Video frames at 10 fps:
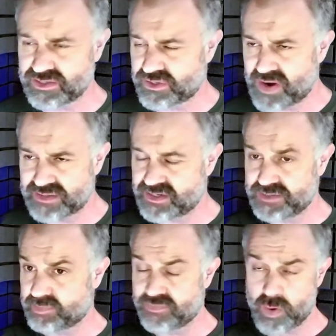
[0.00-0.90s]
atrocities
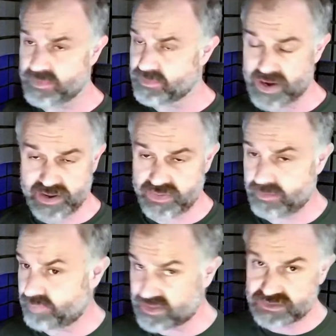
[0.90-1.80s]
performed by the
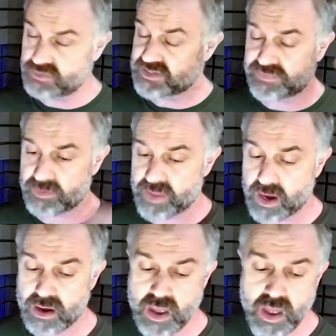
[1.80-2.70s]
Brits who sent them
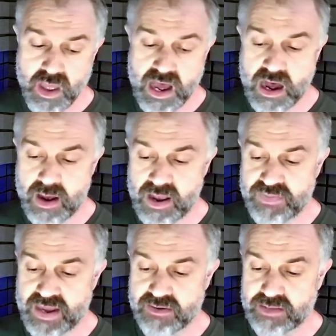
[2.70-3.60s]
there. Uh, and
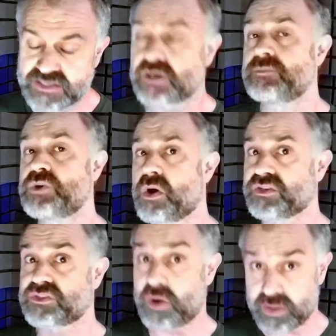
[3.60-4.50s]
then that took them to
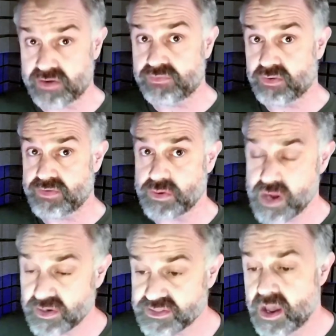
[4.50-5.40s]
Australia for a few
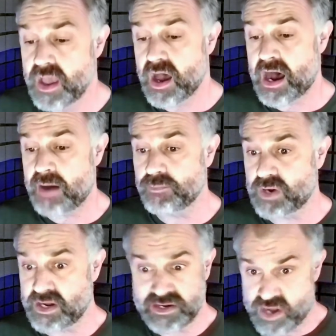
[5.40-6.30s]
years um,
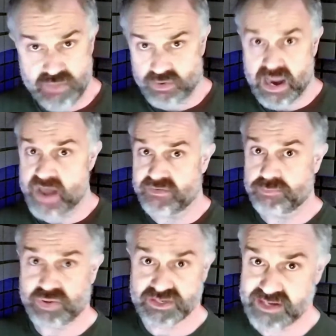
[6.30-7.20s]
in another kind of
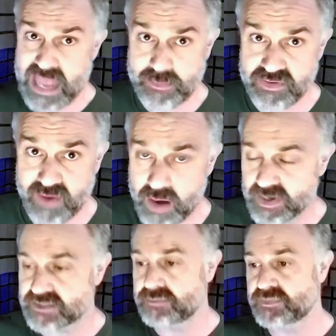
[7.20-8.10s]
prison camp
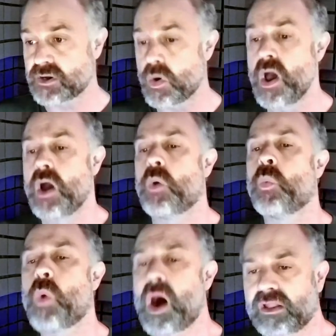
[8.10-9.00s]
environment. So
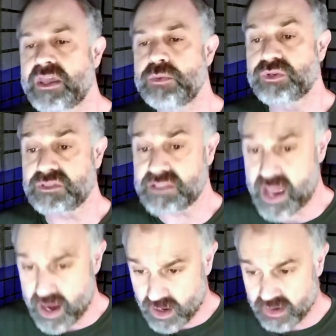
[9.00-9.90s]
while he was
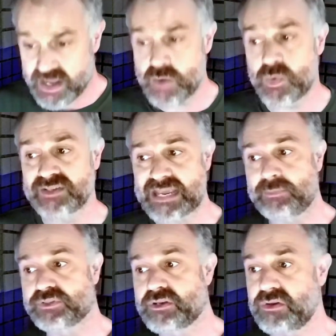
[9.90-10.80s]
there, he was able
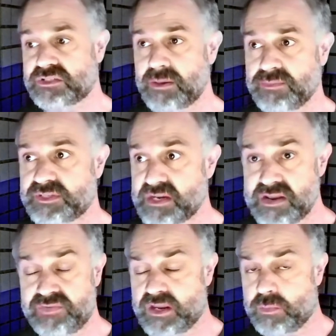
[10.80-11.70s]
to do some
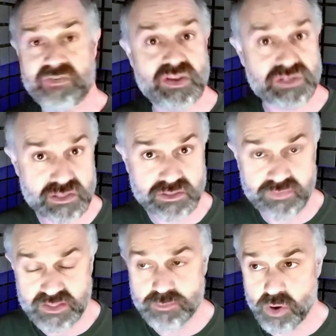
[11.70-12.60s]
significant revisions on
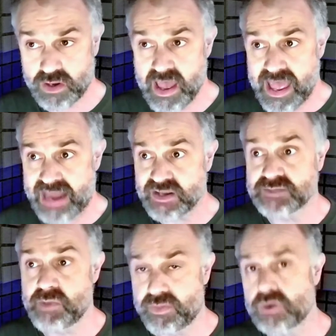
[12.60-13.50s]
this book. And his
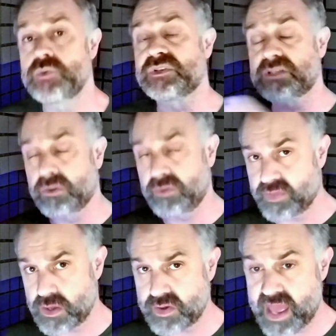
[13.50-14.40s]
mother, who was still in
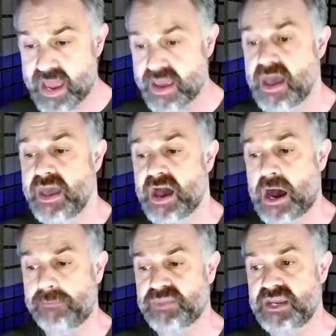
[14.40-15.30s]
the UK,
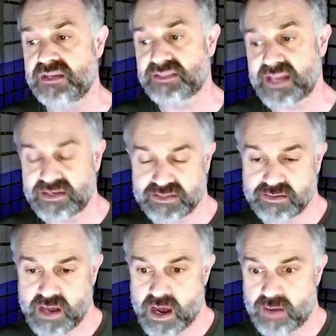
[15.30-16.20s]
um, he sent
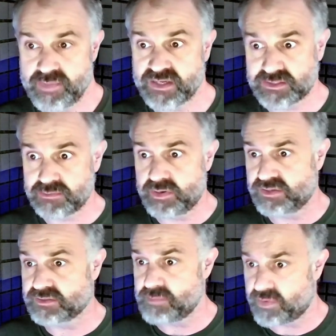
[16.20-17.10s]
um, his,
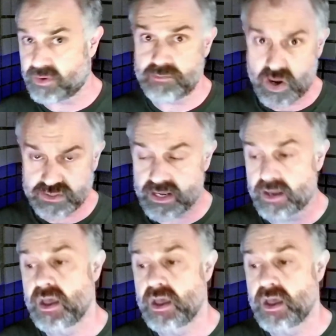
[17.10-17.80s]
his mother, Marta,